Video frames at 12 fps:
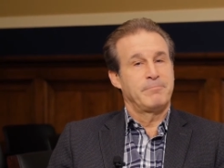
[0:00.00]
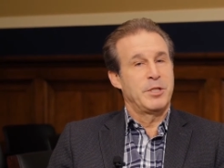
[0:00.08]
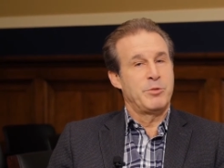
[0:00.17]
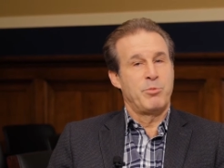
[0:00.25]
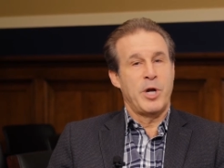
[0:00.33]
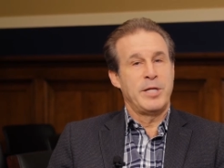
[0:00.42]

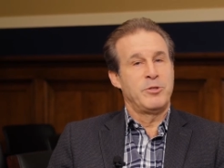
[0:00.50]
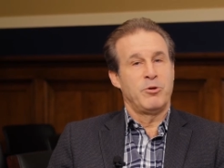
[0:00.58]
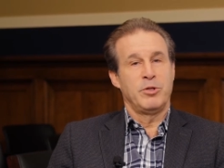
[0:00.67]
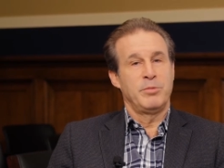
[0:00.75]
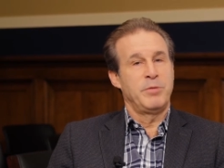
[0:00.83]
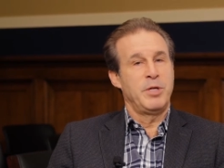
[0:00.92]
his brain
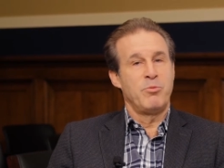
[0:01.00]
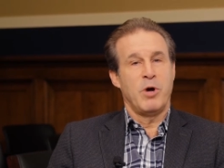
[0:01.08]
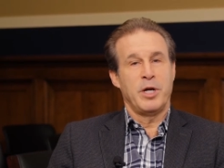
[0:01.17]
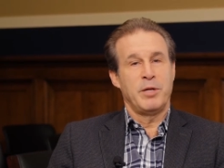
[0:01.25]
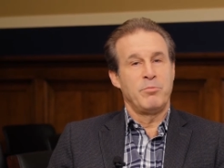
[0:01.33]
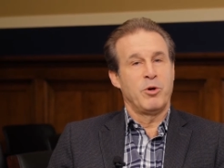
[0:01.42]
told him he
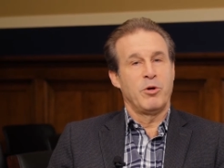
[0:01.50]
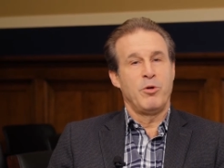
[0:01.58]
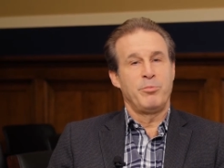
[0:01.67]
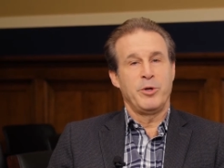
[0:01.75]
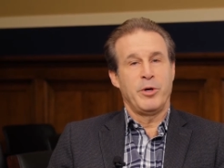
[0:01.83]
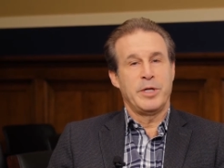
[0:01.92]
wanted more
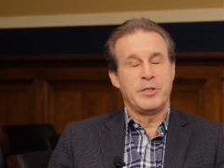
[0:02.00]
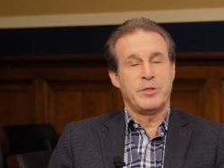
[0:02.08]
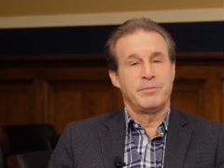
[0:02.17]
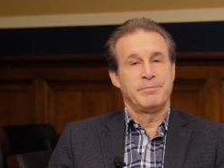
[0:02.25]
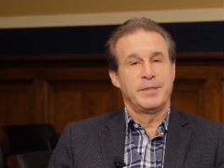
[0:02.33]
opioids.